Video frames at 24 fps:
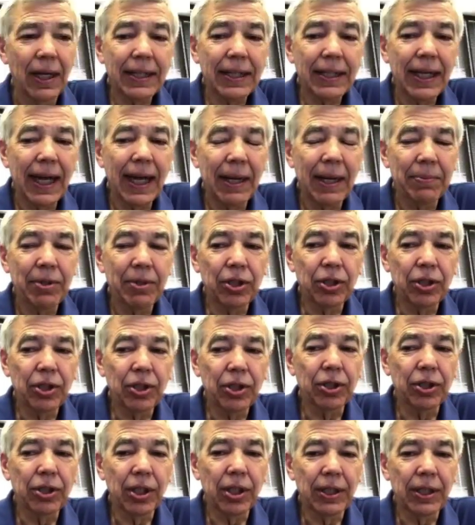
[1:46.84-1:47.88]
At times it's
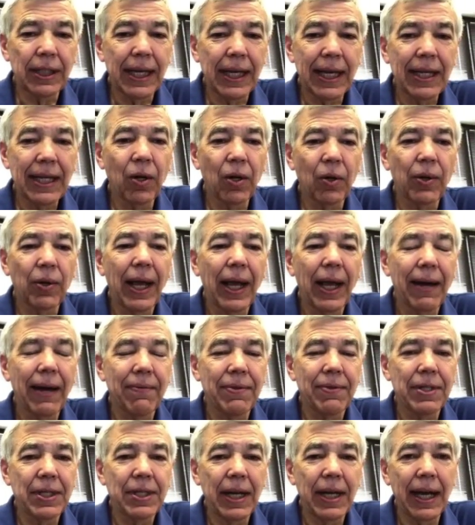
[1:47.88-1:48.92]
just that they don't have the